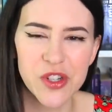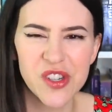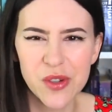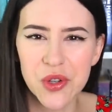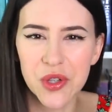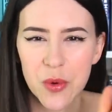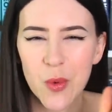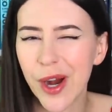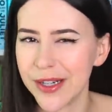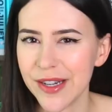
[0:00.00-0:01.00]
which is usually
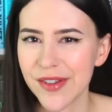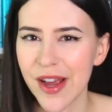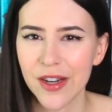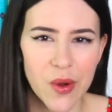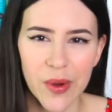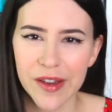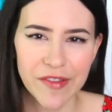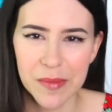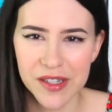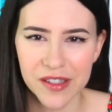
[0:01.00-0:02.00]
where I decide, okay,
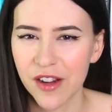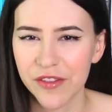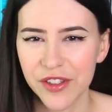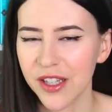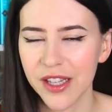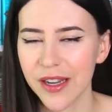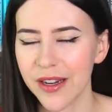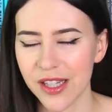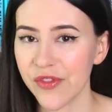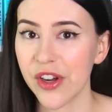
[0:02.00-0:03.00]
if I'm still not feeling it,
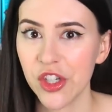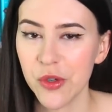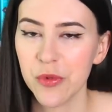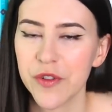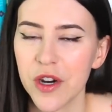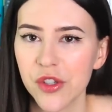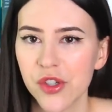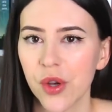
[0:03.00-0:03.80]
it's fine to move on.